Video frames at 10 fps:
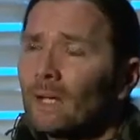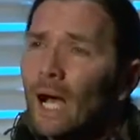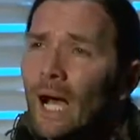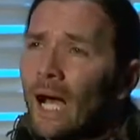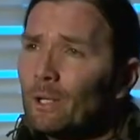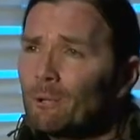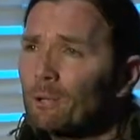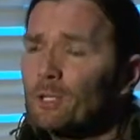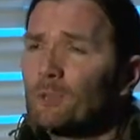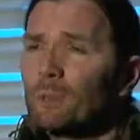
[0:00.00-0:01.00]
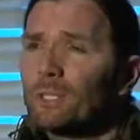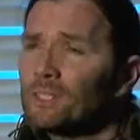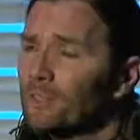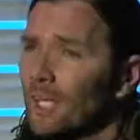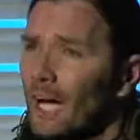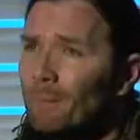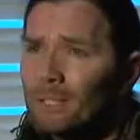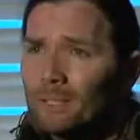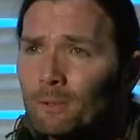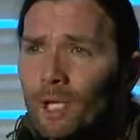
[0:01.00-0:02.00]
I know for certain periods of time I
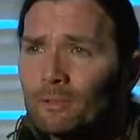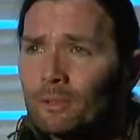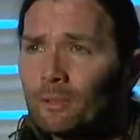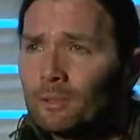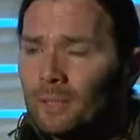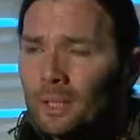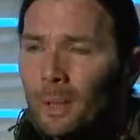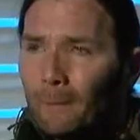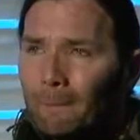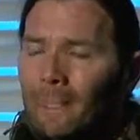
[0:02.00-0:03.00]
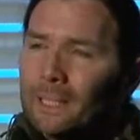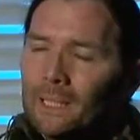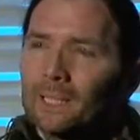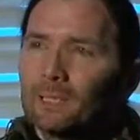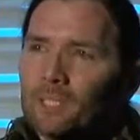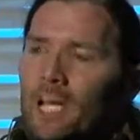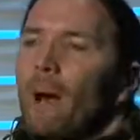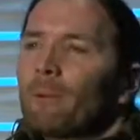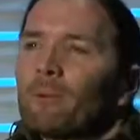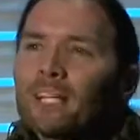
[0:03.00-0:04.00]
raw food, but there's
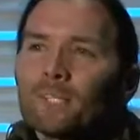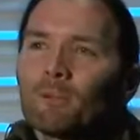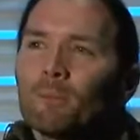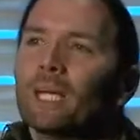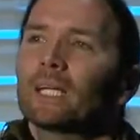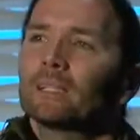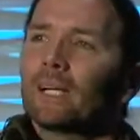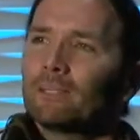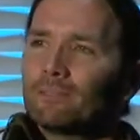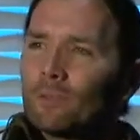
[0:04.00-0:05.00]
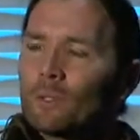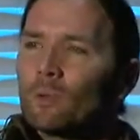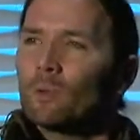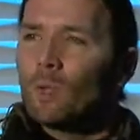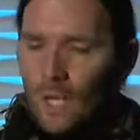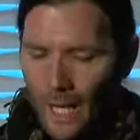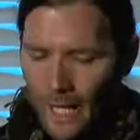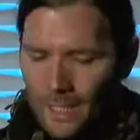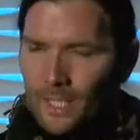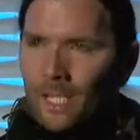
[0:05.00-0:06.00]
compromises we make in life. So
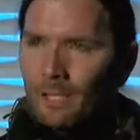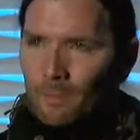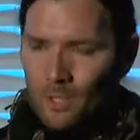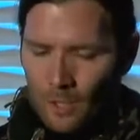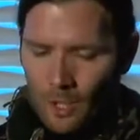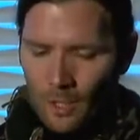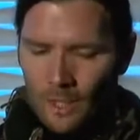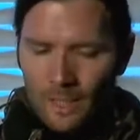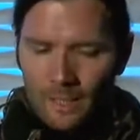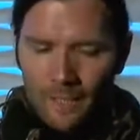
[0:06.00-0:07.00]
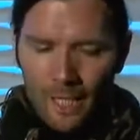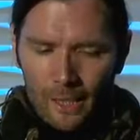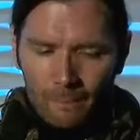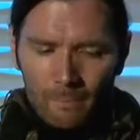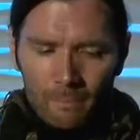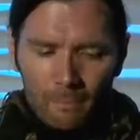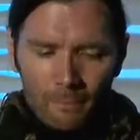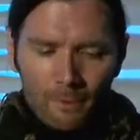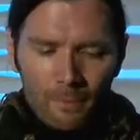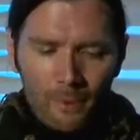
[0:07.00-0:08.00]
enzymes are the key to help
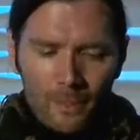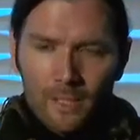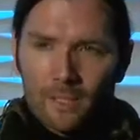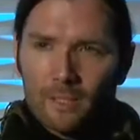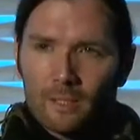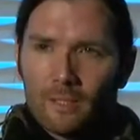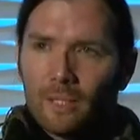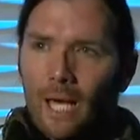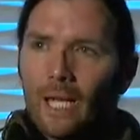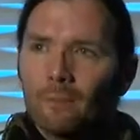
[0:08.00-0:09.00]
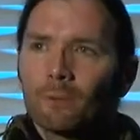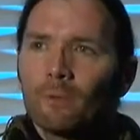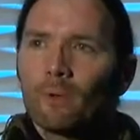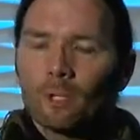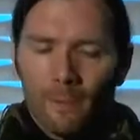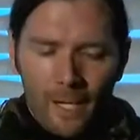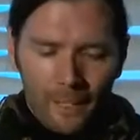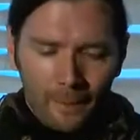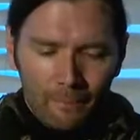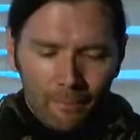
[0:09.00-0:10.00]
promote this and promote our
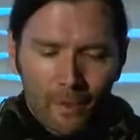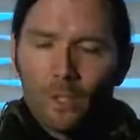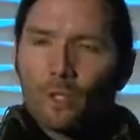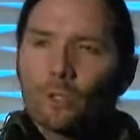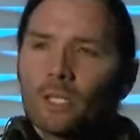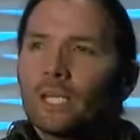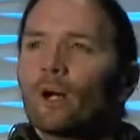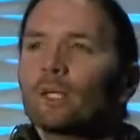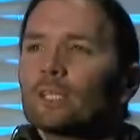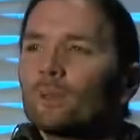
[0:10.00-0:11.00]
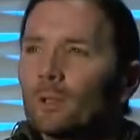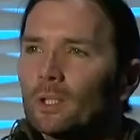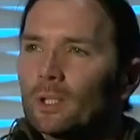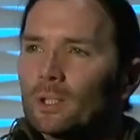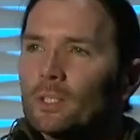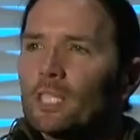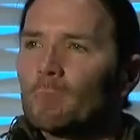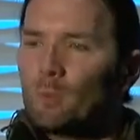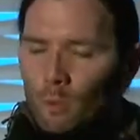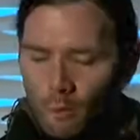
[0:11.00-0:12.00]
body. So they are like the workers. They
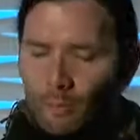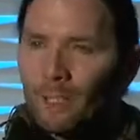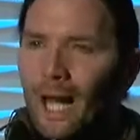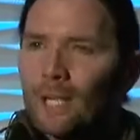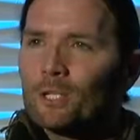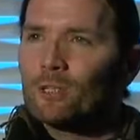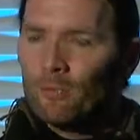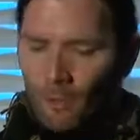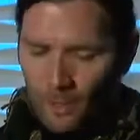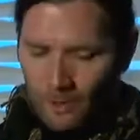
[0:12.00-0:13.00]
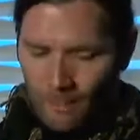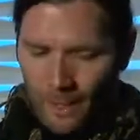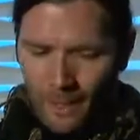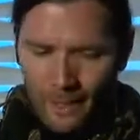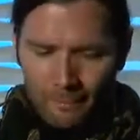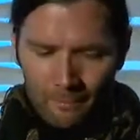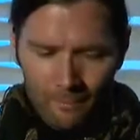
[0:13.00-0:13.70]
move reactions forward in our body.